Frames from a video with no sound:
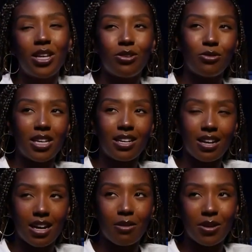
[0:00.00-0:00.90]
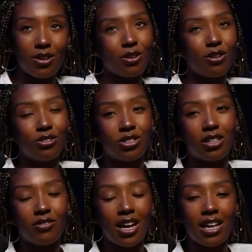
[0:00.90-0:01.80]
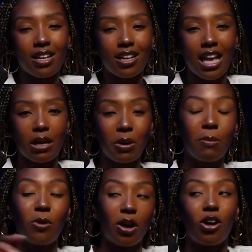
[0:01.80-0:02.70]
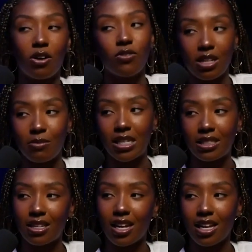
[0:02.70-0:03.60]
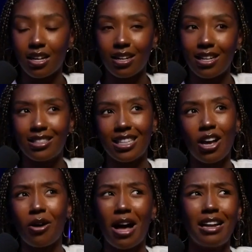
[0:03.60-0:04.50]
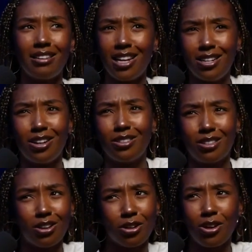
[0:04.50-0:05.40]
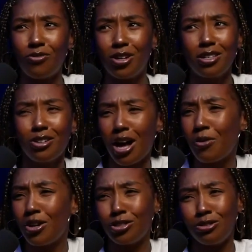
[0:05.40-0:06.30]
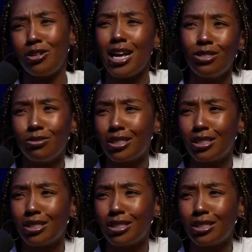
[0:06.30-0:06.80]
do get caught up in the culture of, like, people are off limits, like, and it's like I dated the girl for, I went on 2 dates with